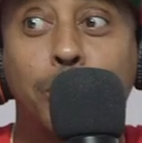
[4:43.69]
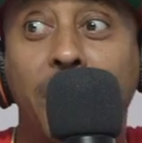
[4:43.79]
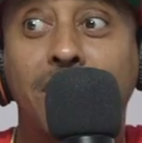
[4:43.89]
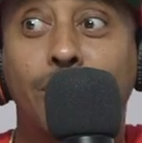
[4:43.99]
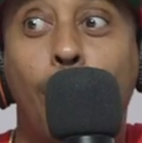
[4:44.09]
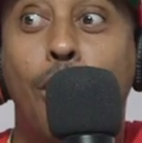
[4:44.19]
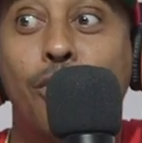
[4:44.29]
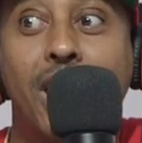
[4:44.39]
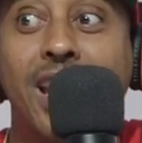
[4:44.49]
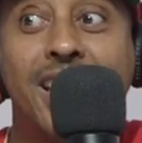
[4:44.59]
this piece
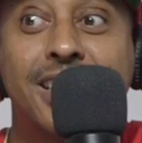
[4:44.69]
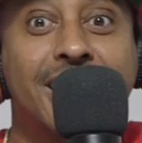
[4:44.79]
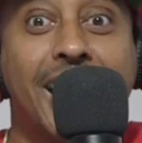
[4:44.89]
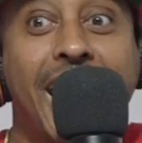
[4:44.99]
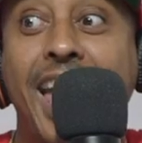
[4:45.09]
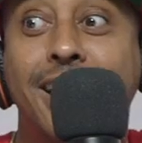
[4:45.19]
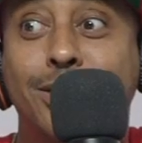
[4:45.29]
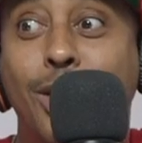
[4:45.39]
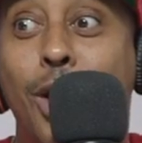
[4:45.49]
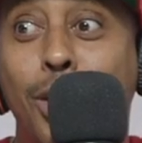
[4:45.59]
already is Your
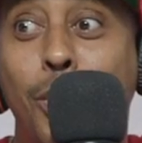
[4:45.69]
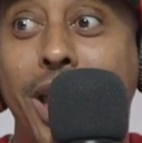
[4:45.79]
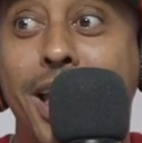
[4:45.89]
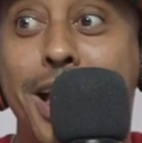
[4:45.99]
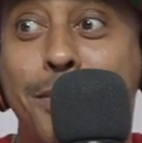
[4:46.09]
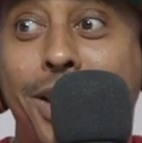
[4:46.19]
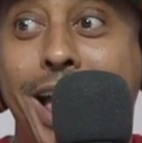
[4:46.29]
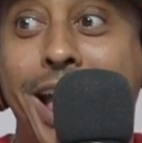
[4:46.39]
enhanced all the way up.